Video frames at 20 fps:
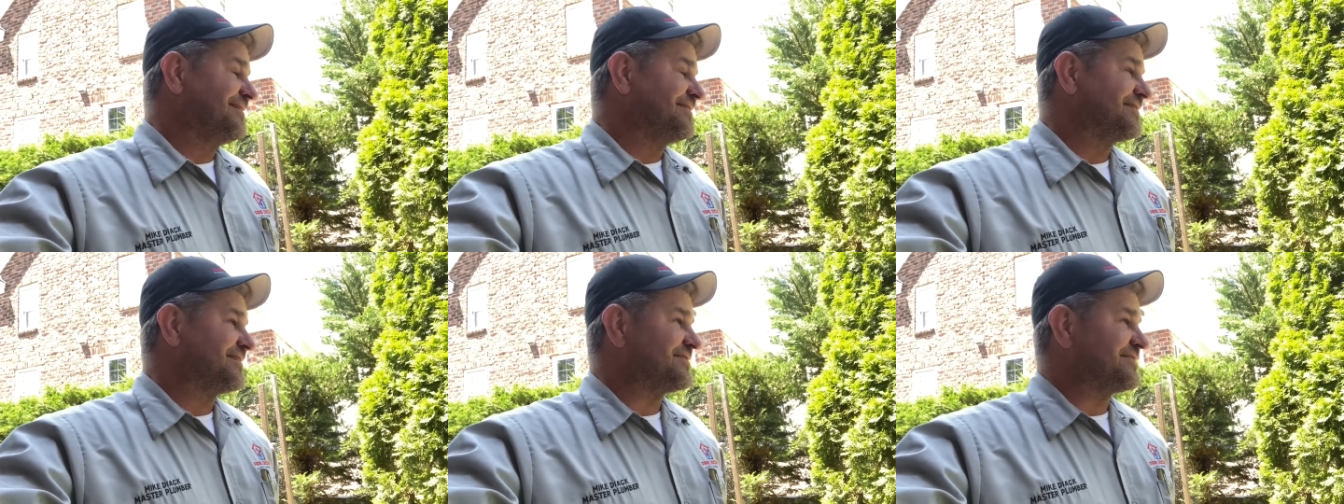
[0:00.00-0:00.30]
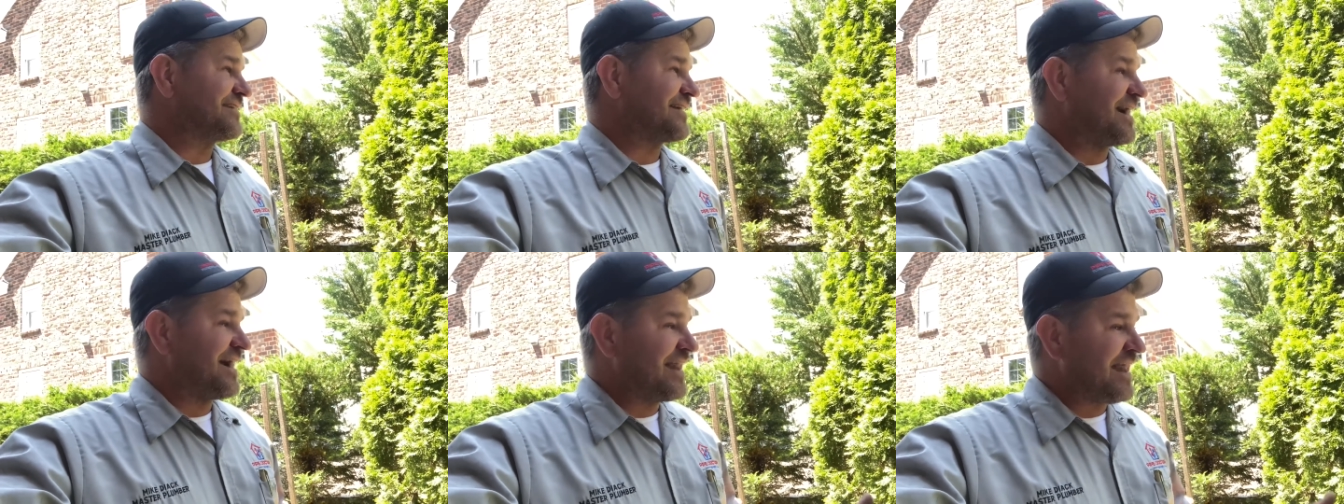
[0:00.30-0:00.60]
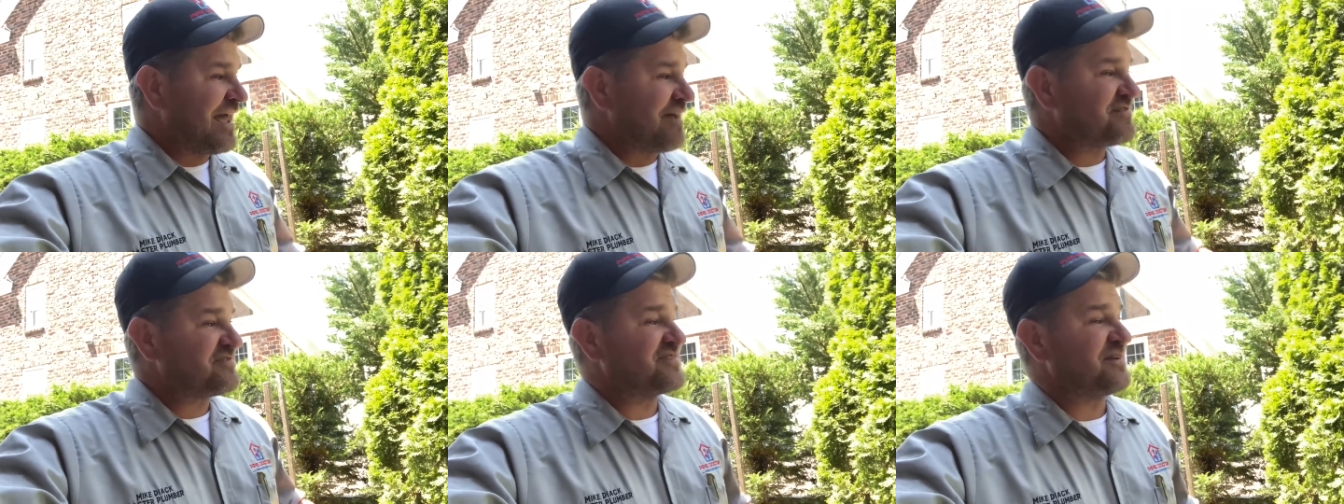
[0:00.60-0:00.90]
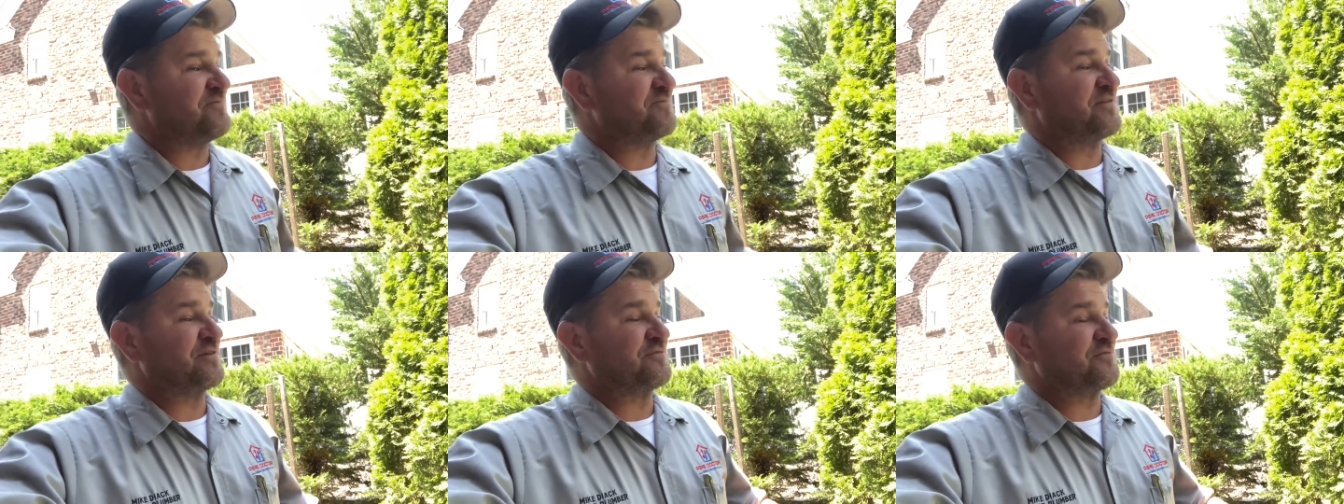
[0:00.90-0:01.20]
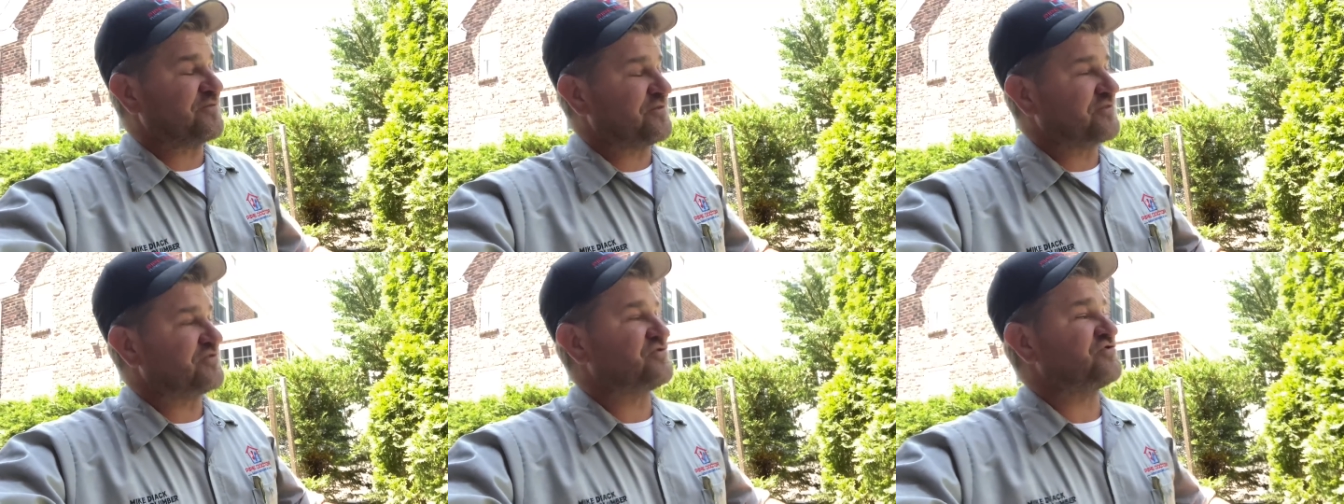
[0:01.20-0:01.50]
Because you got to have something
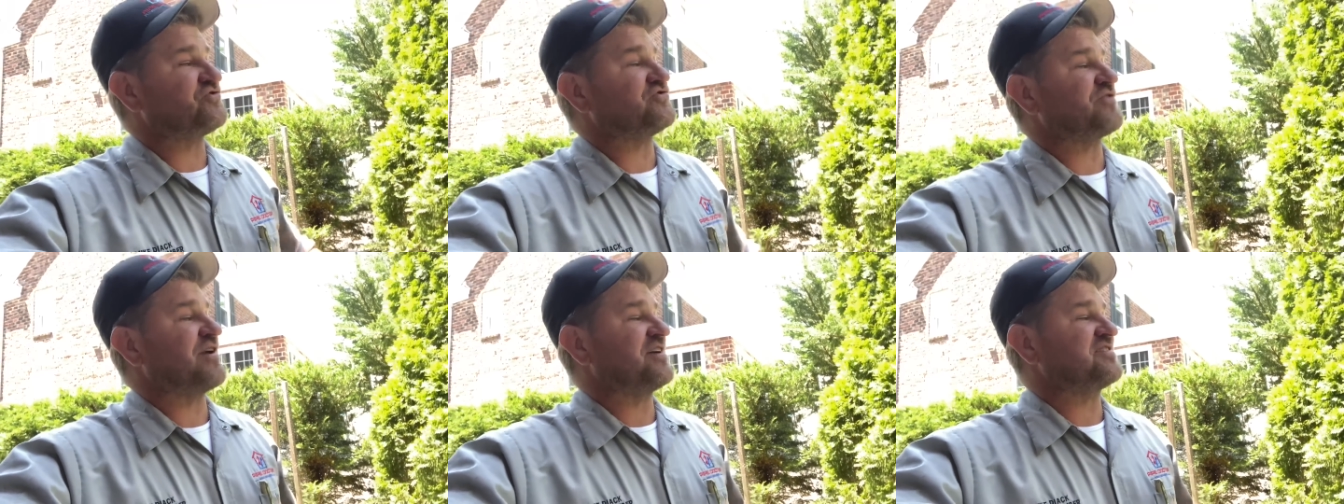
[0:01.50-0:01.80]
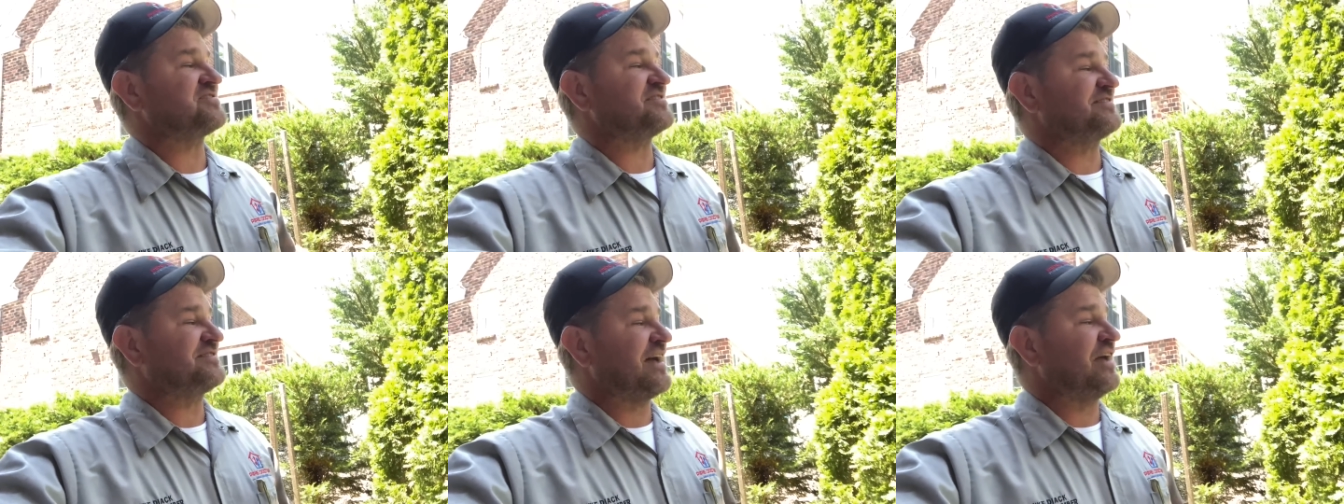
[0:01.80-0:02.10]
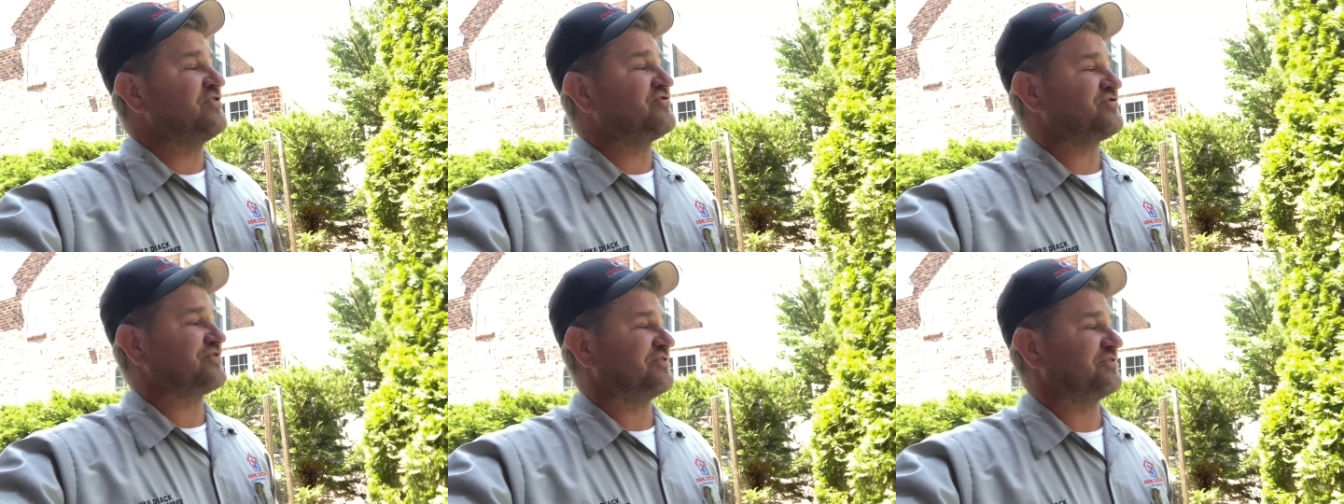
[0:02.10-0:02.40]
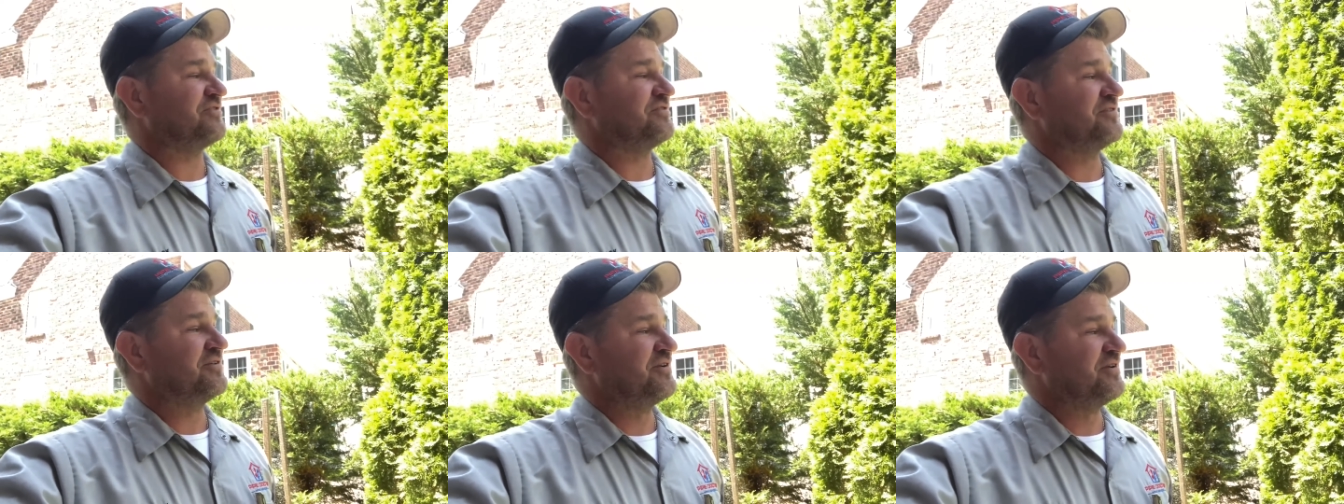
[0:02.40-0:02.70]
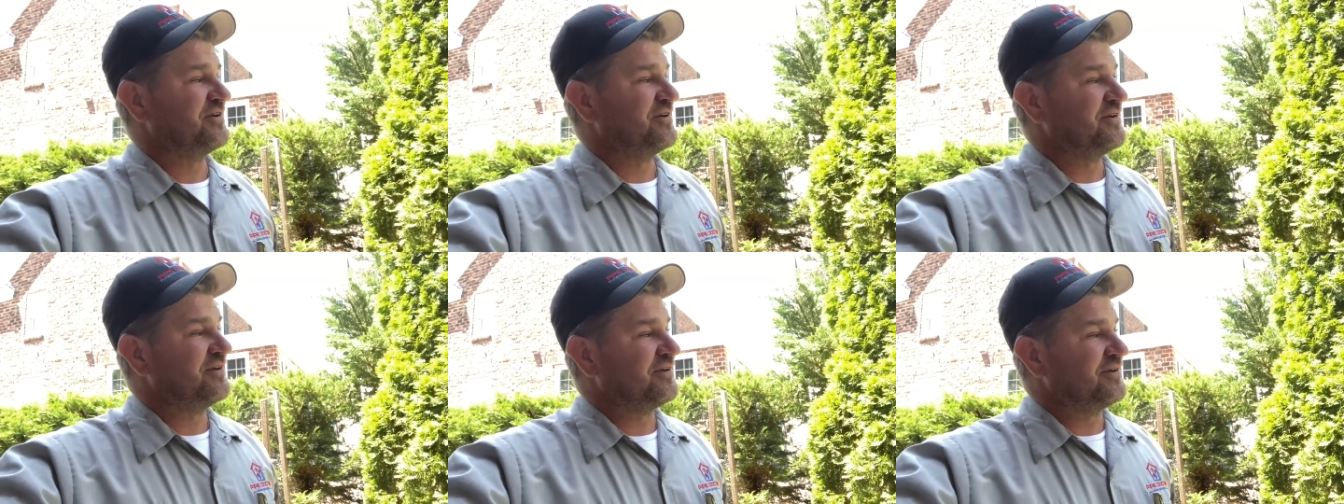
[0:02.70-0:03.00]
for the stress and tension,
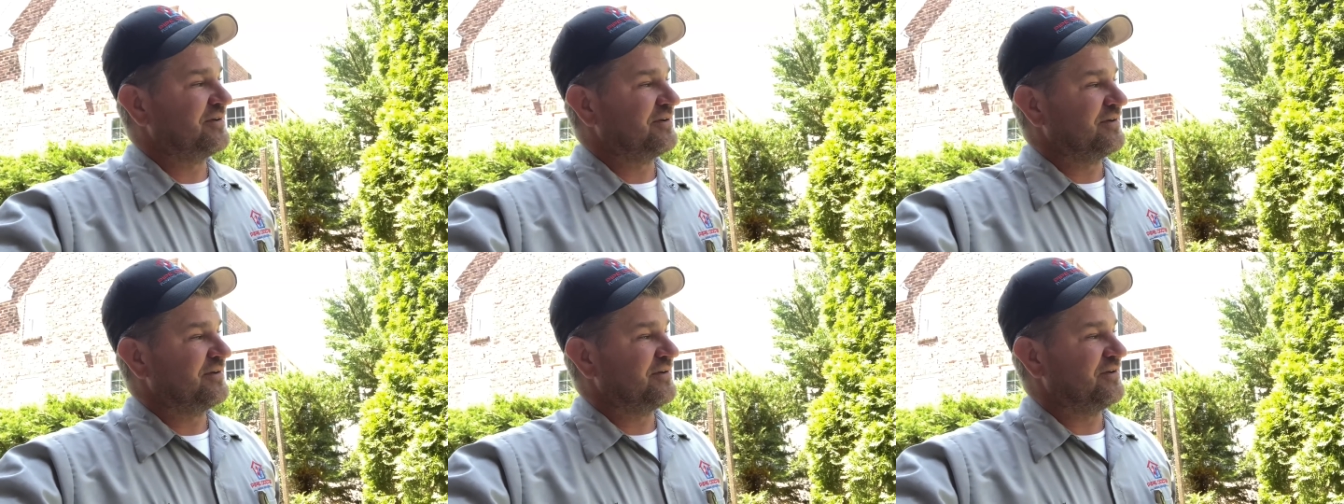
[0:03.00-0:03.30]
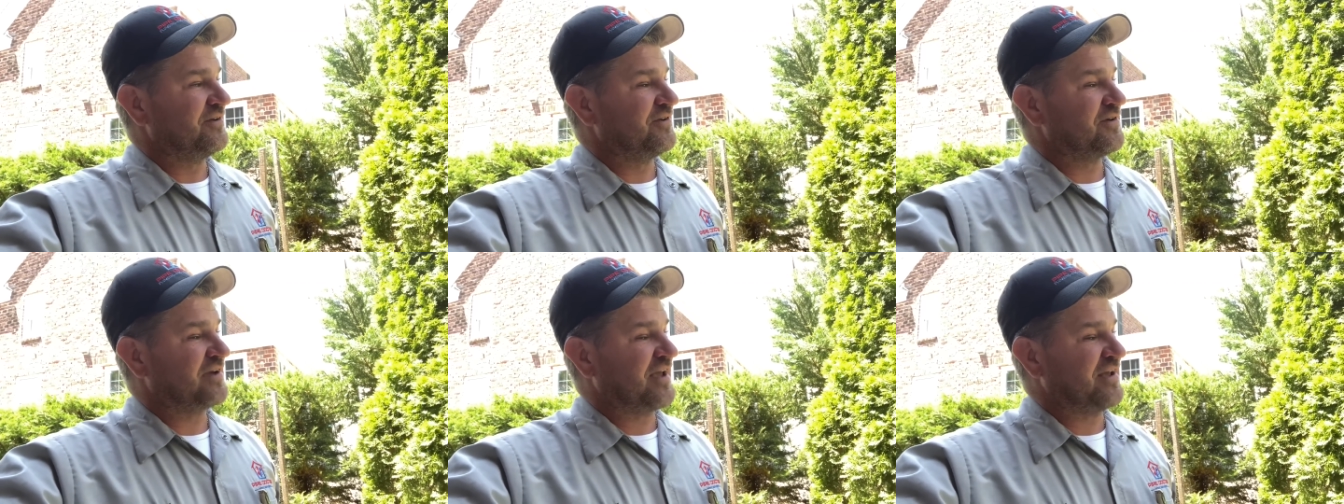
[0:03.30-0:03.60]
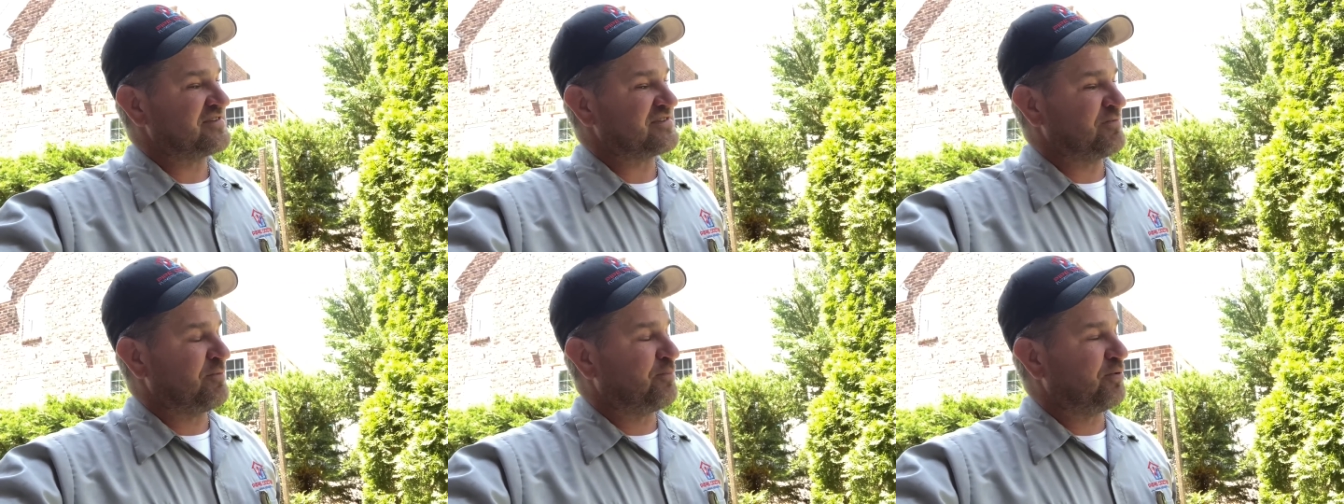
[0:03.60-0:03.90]
you know, in case someone